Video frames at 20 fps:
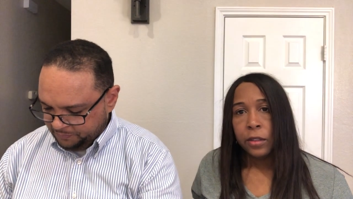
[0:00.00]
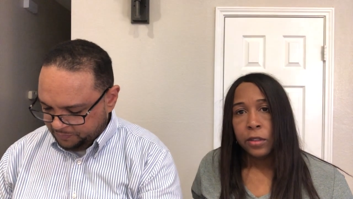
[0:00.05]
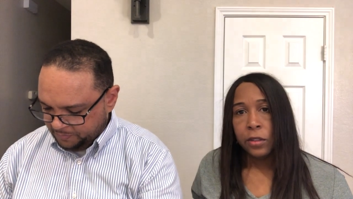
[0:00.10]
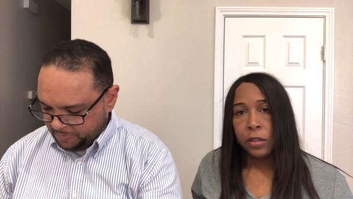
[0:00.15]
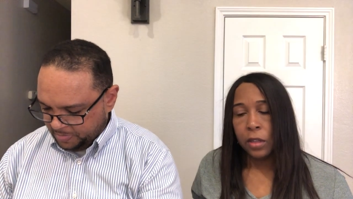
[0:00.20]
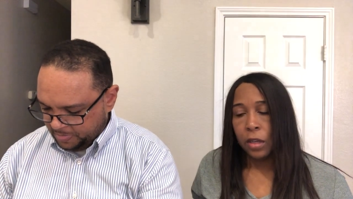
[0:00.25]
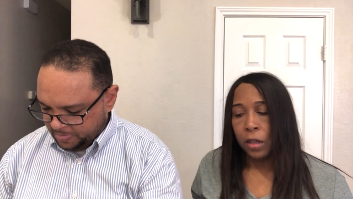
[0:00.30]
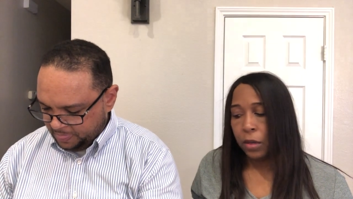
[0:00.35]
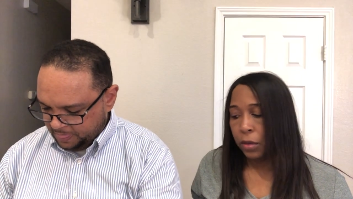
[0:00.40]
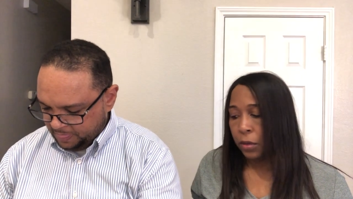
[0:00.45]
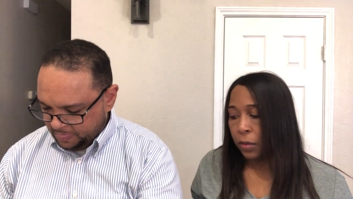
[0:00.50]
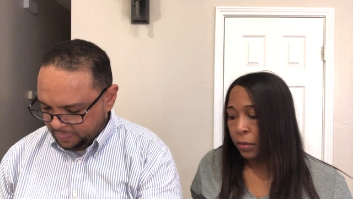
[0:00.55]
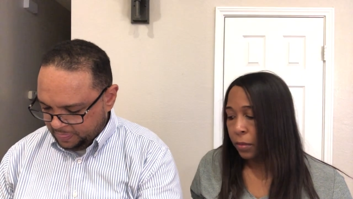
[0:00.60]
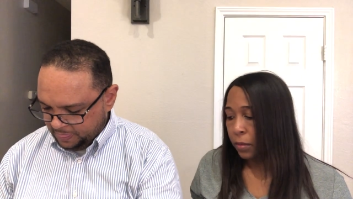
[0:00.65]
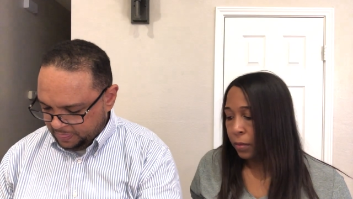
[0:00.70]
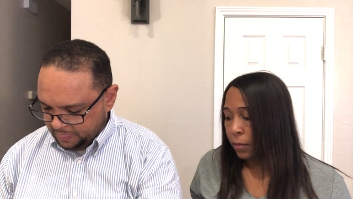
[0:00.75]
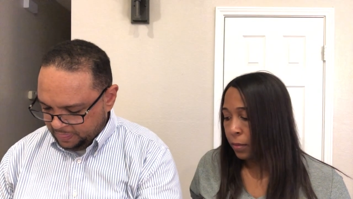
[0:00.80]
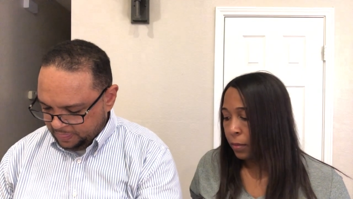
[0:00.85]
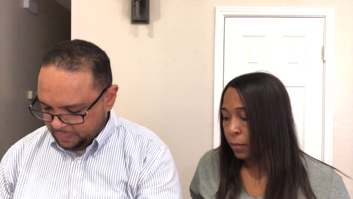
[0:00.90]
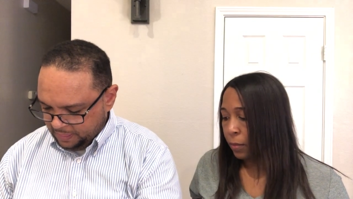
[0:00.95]

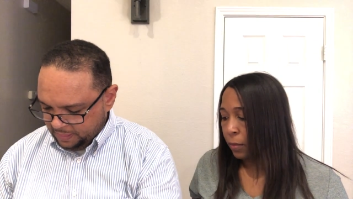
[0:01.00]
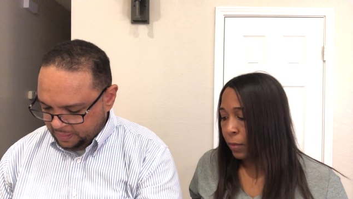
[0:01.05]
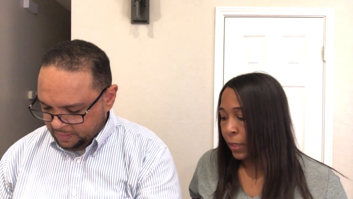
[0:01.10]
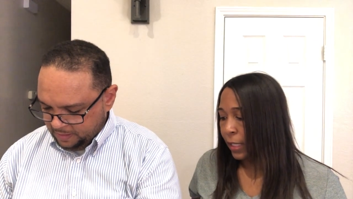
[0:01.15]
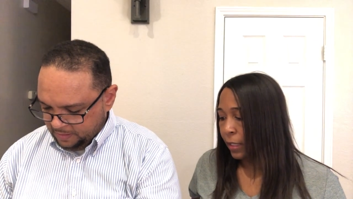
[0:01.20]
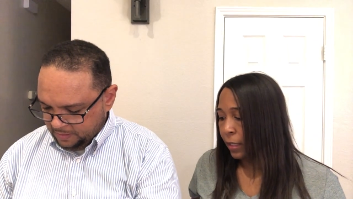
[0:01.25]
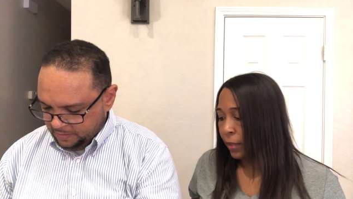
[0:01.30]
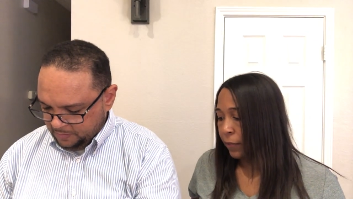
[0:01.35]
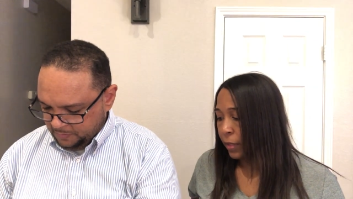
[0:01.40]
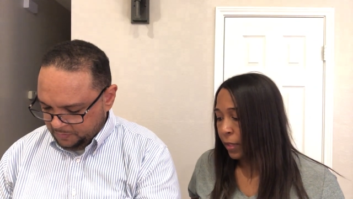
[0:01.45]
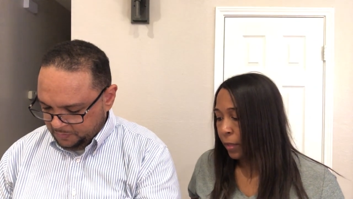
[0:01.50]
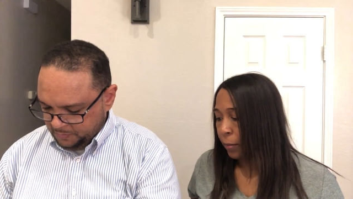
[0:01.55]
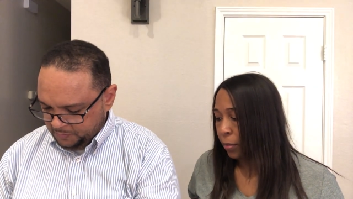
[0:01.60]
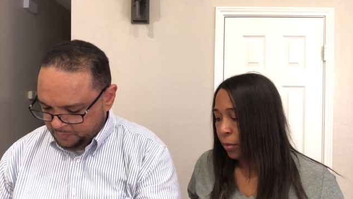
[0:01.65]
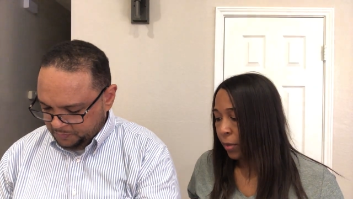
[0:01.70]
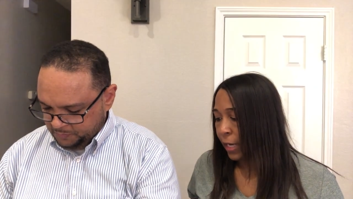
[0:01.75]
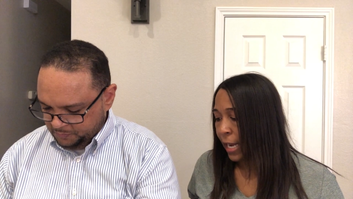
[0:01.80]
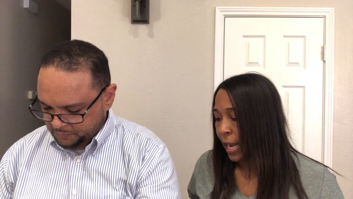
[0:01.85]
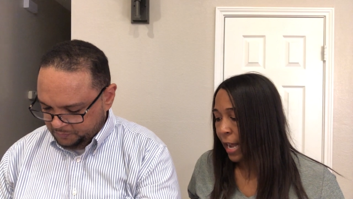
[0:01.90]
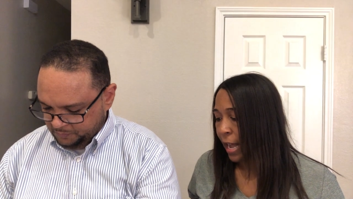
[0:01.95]
Speaker 1: So we live in
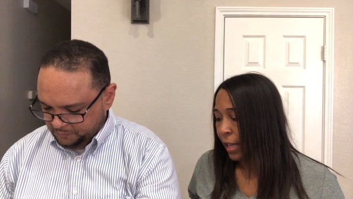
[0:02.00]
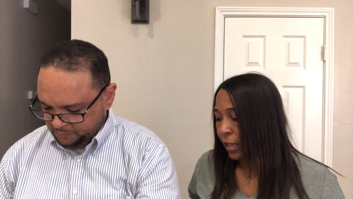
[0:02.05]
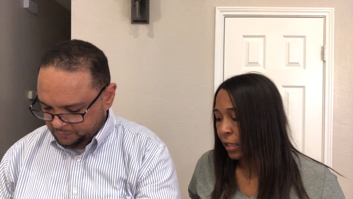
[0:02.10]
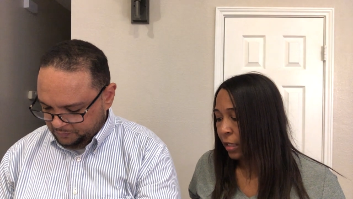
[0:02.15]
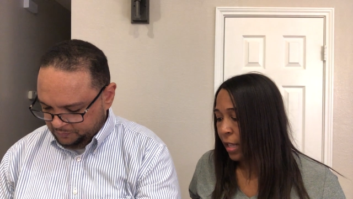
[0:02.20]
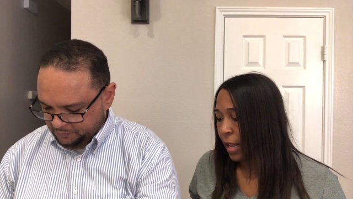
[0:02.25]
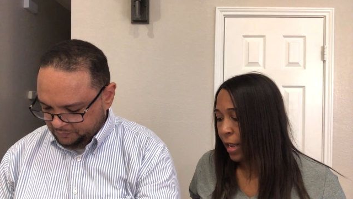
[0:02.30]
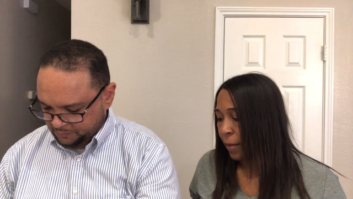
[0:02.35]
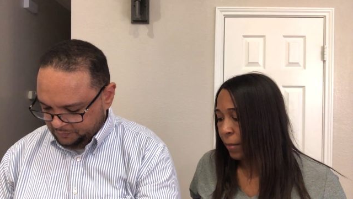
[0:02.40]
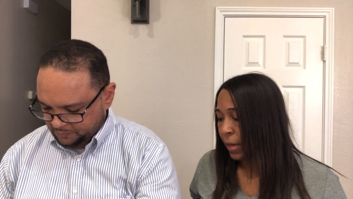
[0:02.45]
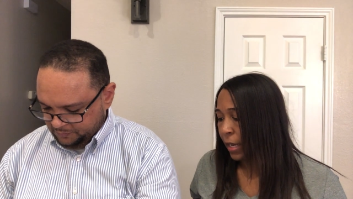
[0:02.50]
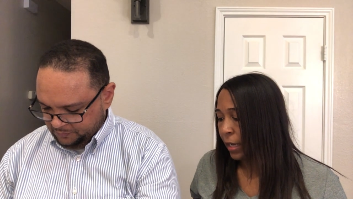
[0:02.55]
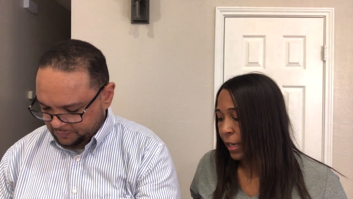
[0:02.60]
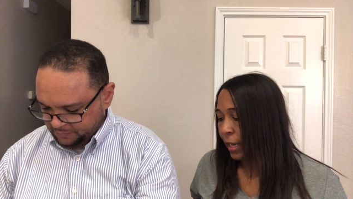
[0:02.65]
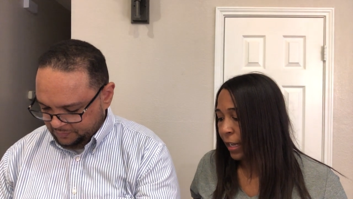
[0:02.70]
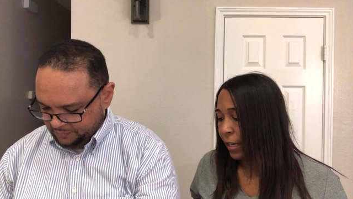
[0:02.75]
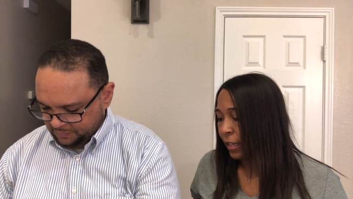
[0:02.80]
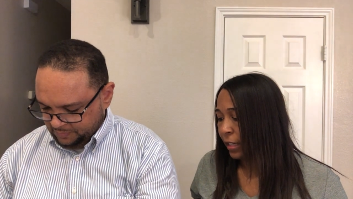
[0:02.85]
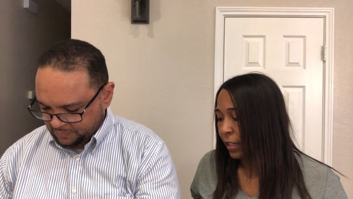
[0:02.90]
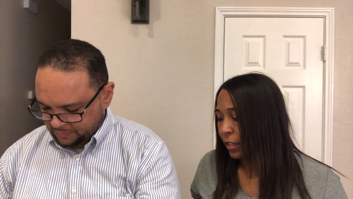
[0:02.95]
a pretty hot
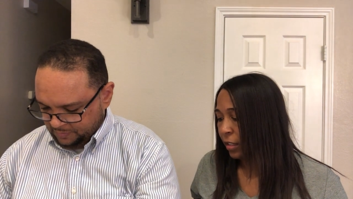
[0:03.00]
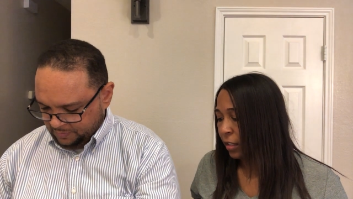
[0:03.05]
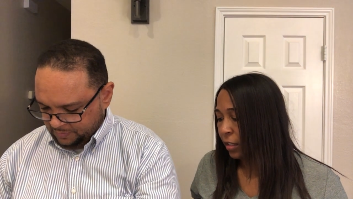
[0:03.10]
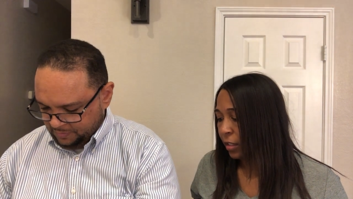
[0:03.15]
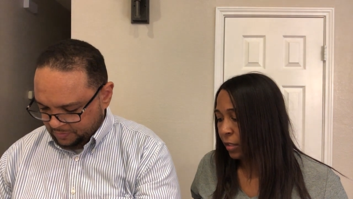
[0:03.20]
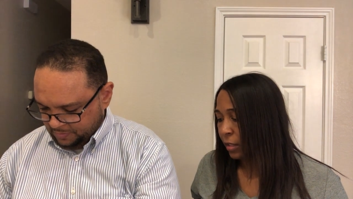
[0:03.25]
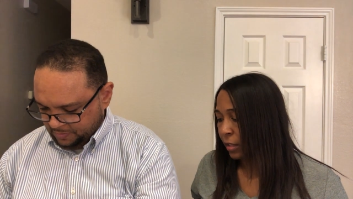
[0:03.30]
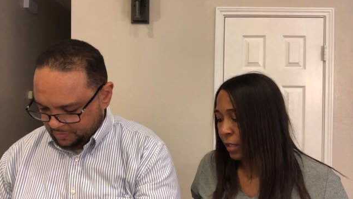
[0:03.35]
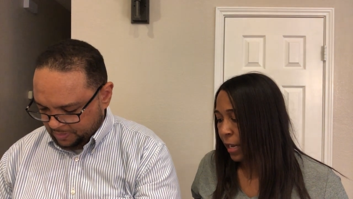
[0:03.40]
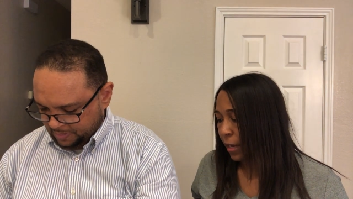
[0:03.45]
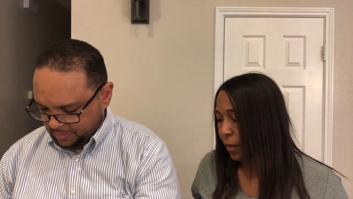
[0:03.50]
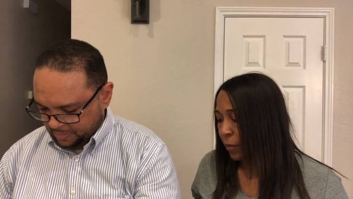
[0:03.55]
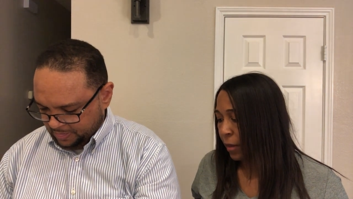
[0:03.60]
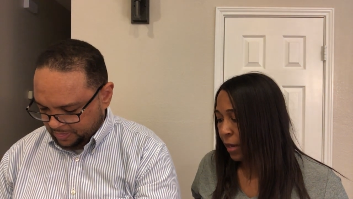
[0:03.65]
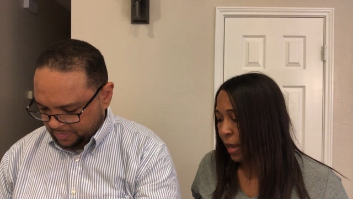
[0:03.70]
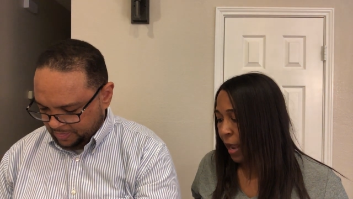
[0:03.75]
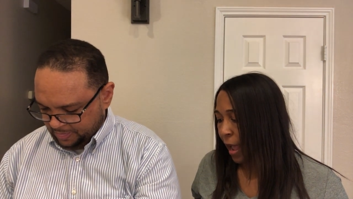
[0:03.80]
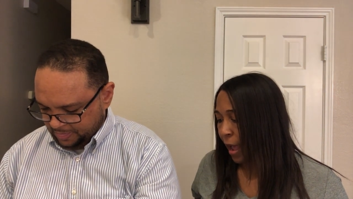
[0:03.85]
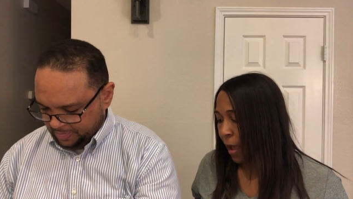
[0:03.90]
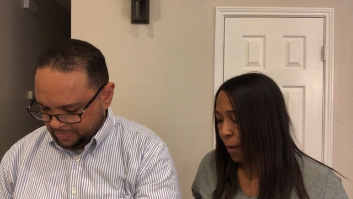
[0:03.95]
climate, and it looks
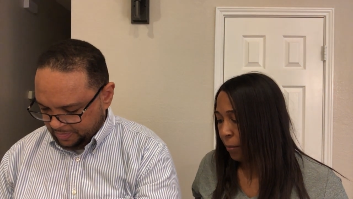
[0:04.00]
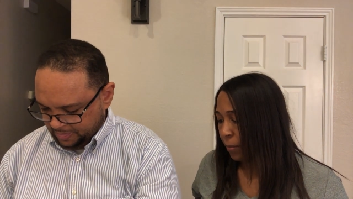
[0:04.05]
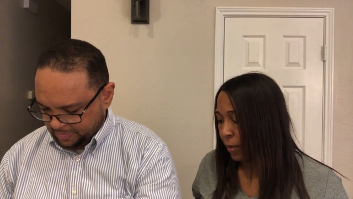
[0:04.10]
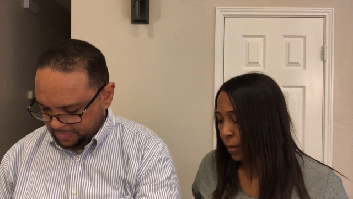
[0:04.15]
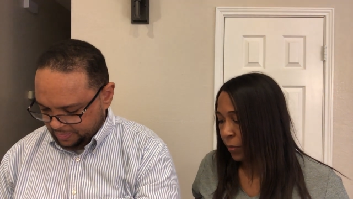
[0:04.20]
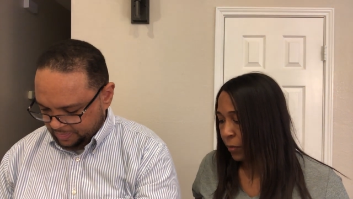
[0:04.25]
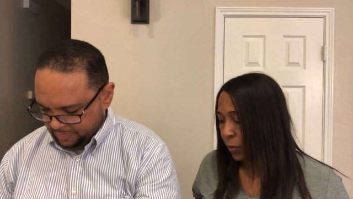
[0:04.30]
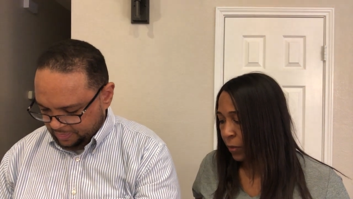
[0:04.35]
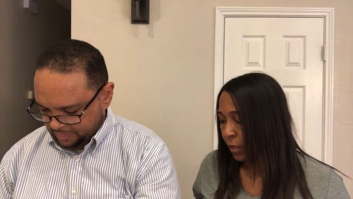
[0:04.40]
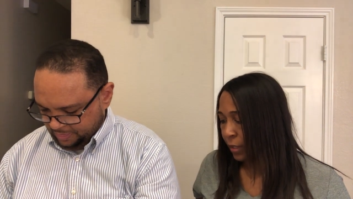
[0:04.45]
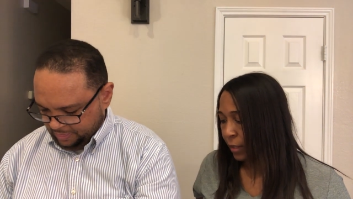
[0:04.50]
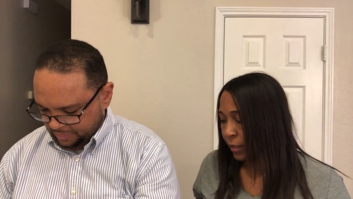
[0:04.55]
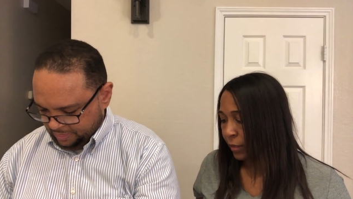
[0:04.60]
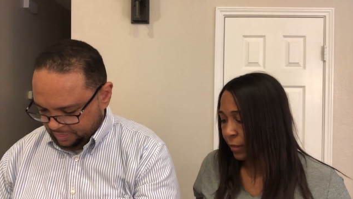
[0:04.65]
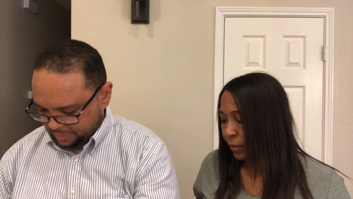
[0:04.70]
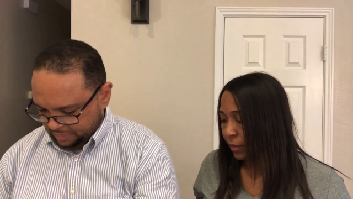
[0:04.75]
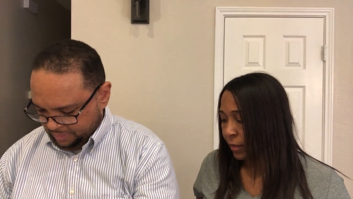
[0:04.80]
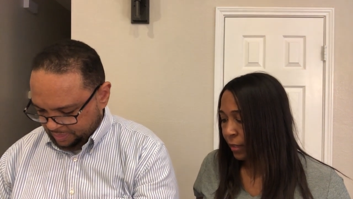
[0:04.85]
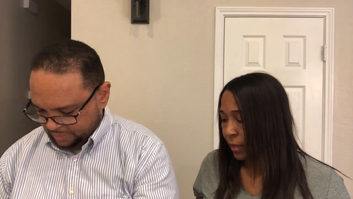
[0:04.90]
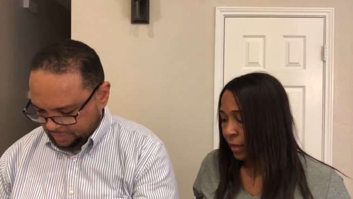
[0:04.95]
like what happened
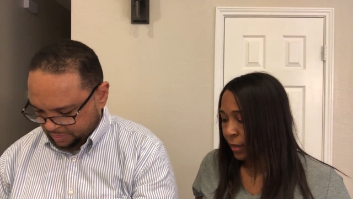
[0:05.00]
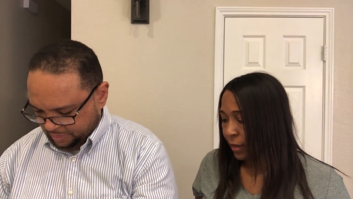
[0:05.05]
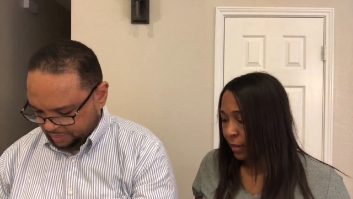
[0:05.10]
was